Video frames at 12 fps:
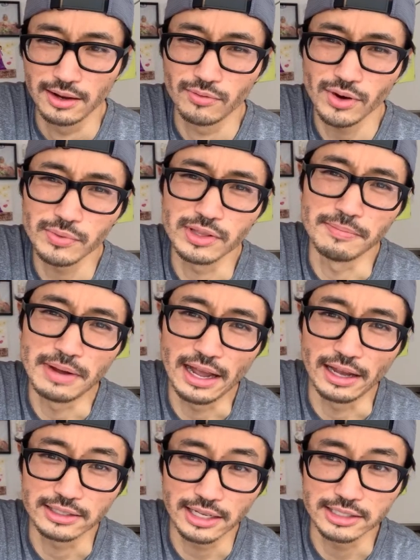run with a
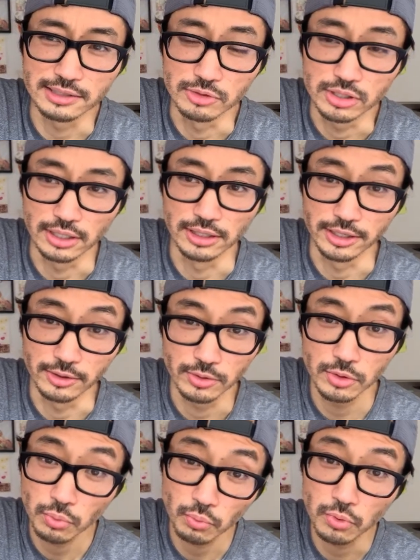mask? That seems silly.
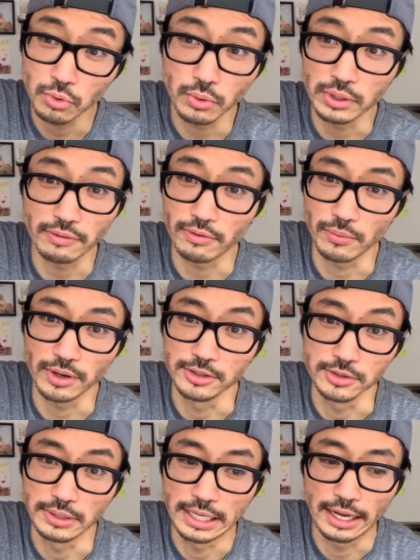Who would ever want
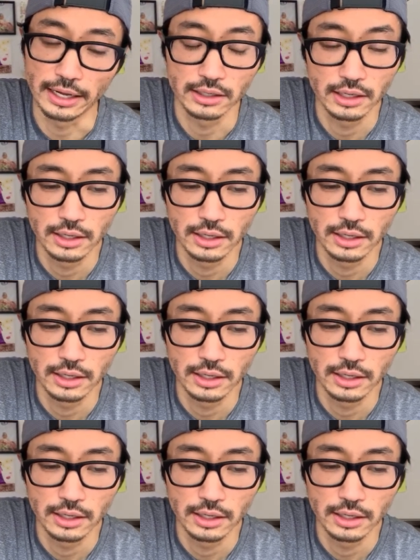to do that?